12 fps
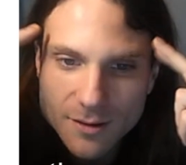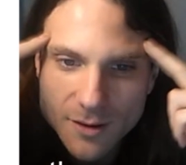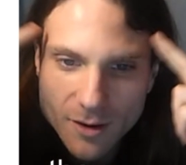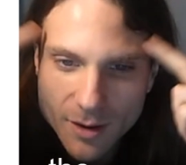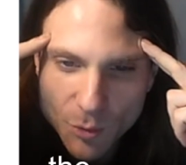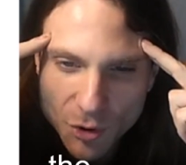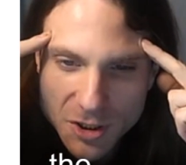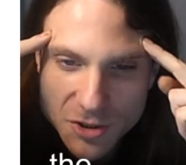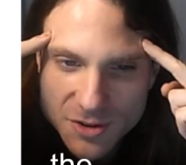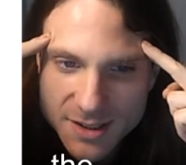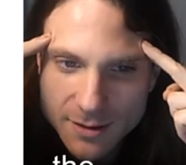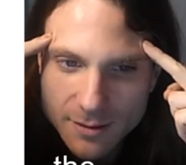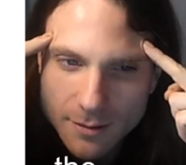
are more interesting.